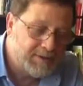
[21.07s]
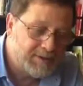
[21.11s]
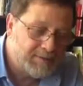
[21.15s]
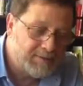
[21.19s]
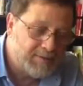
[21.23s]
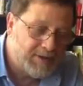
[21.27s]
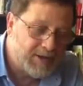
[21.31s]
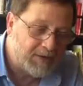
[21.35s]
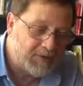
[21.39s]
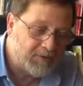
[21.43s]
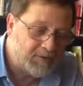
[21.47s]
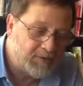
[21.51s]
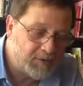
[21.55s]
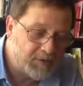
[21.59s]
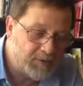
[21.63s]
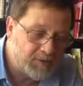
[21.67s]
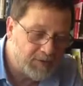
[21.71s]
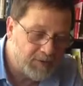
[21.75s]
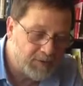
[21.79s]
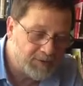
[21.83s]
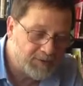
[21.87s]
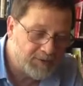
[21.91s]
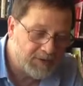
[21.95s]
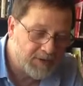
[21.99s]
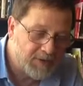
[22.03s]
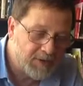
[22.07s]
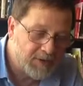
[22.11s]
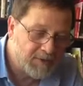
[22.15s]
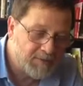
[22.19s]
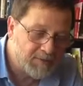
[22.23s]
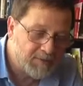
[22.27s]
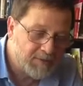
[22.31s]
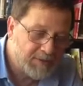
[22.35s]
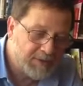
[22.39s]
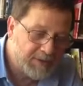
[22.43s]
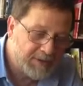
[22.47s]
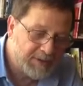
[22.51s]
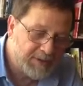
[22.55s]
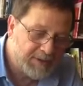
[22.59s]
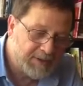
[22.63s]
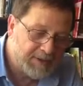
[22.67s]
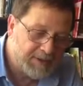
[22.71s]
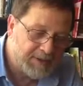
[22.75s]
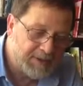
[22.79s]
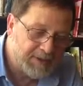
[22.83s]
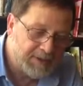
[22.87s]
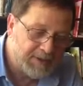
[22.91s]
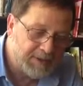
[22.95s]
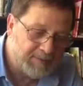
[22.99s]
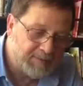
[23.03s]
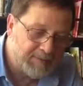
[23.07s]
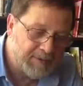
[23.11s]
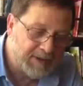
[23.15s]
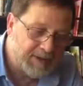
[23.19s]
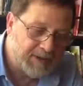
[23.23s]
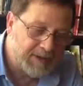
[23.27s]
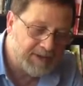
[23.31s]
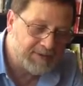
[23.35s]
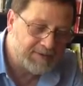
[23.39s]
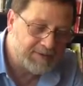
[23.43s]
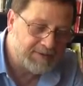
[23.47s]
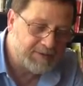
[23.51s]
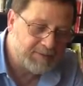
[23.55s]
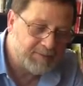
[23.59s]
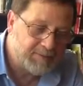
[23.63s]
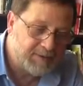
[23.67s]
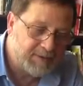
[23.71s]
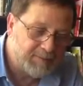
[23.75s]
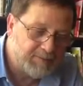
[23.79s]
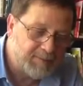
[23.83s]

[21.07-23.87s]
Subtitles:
back a few years ago. I like to